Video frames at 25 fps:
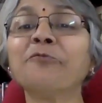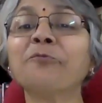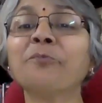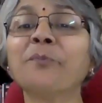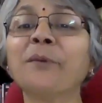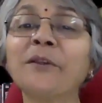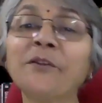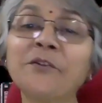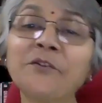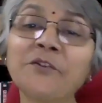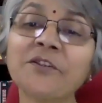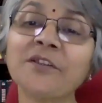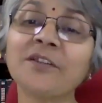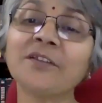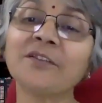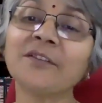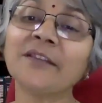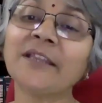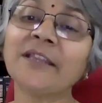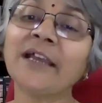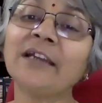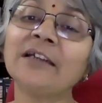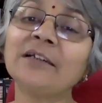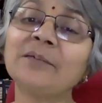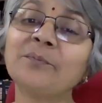to mention,
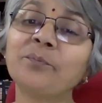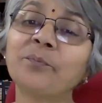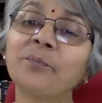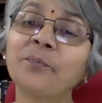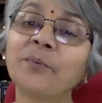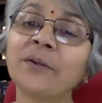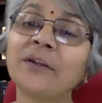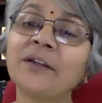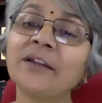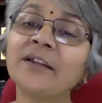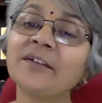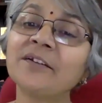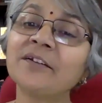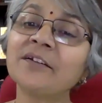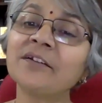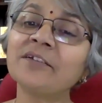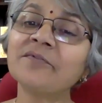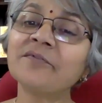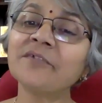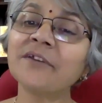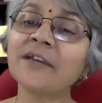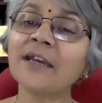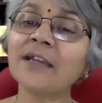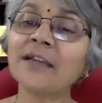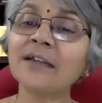that predictive
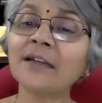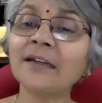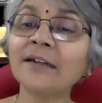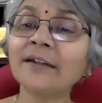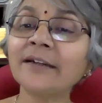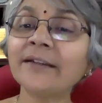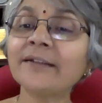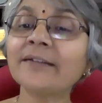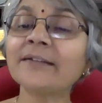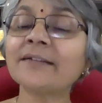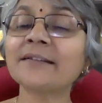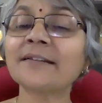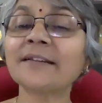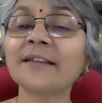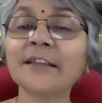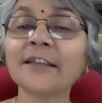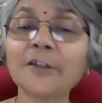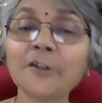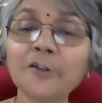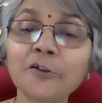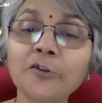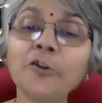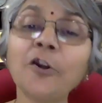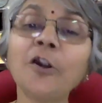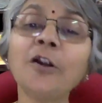analytics
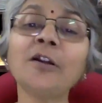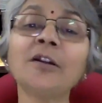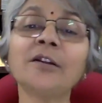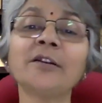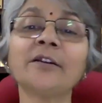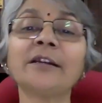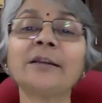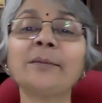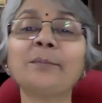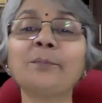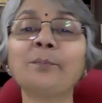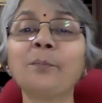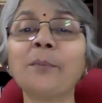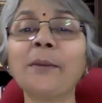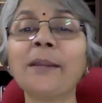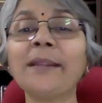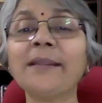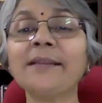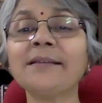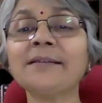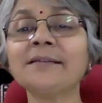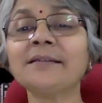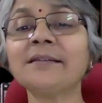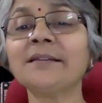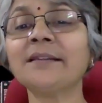cannot
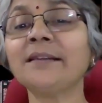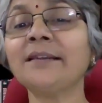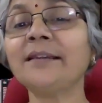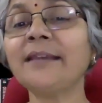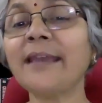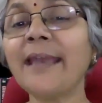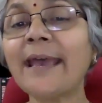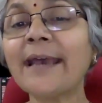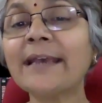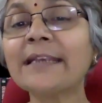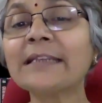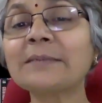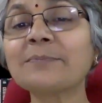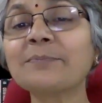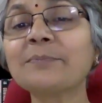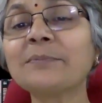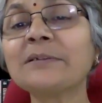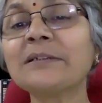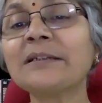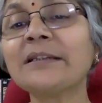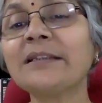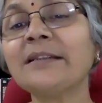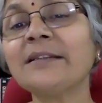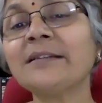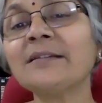replace the
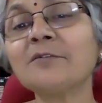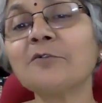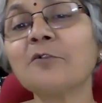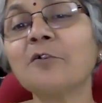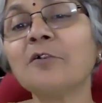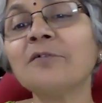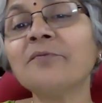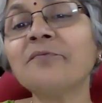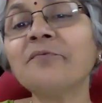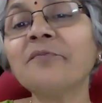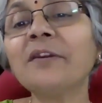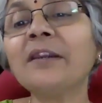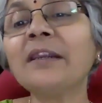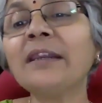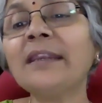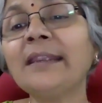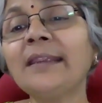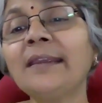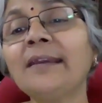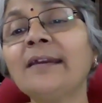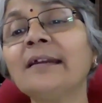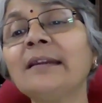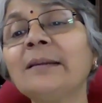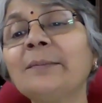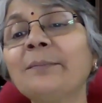expertise of
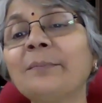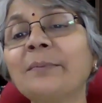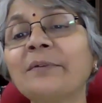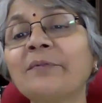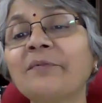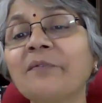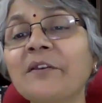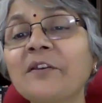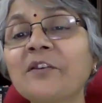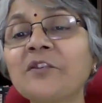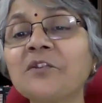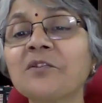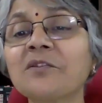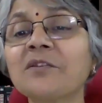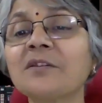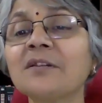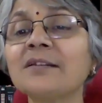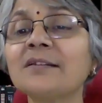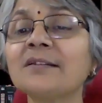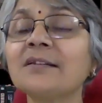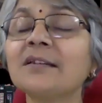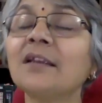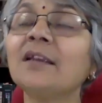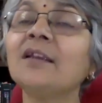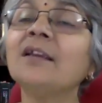legal
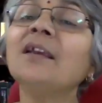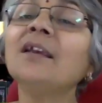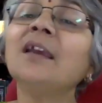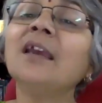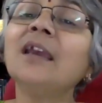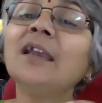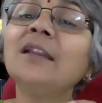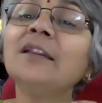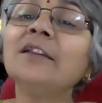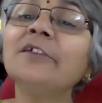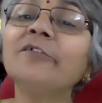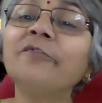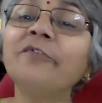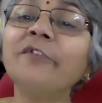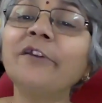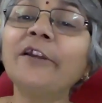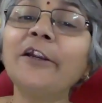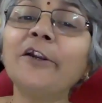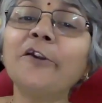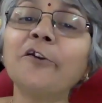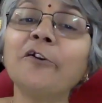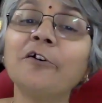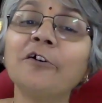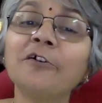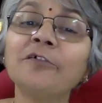professionals in the
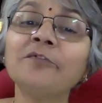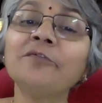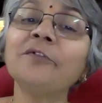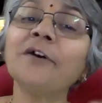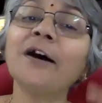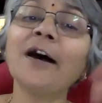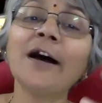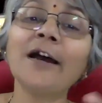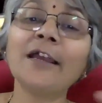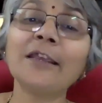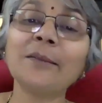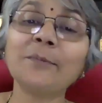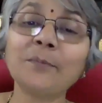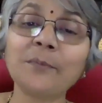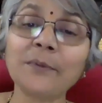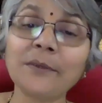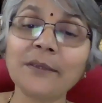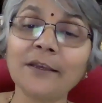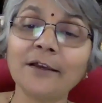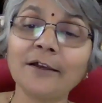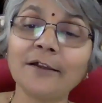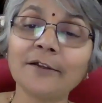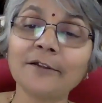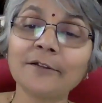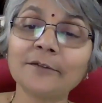field of
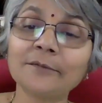IPR.